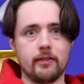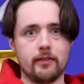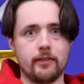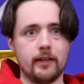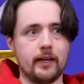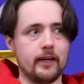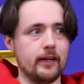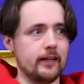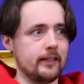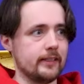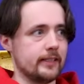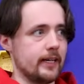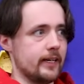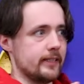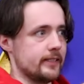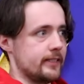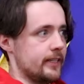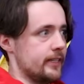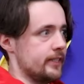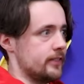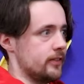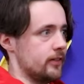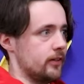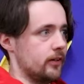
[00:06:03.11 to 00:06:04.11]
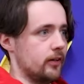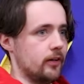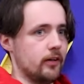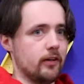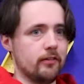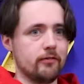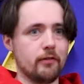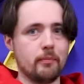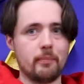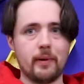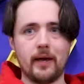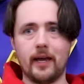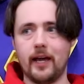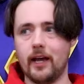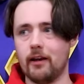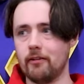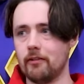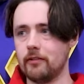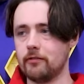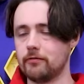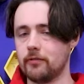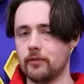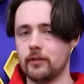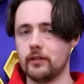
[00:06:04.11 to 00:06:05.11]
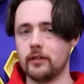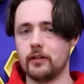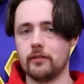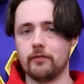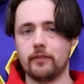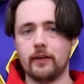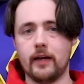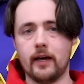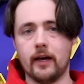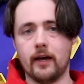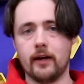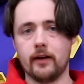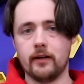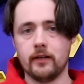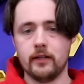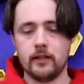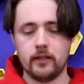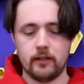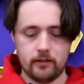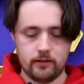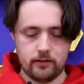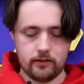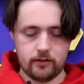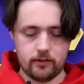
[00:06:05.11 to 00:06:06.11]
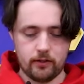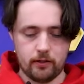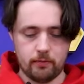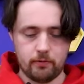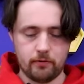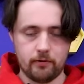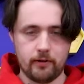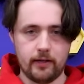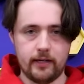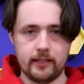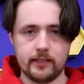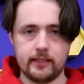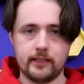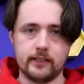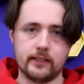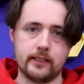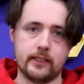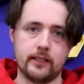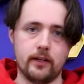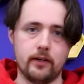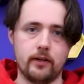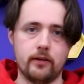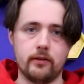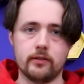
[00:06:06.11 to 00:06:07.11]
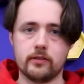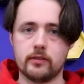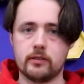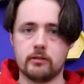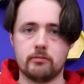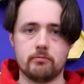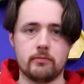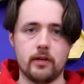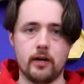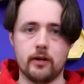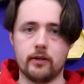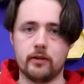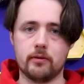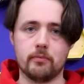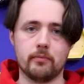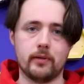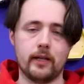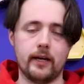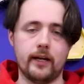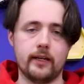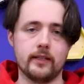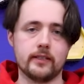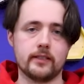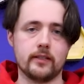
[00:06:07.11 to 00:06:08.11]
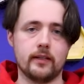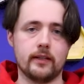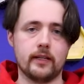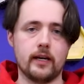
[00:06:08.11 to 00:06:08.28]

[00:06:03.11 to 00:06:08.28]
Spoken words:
things as they sort of appear in front of you. Super easy to use, no complaints on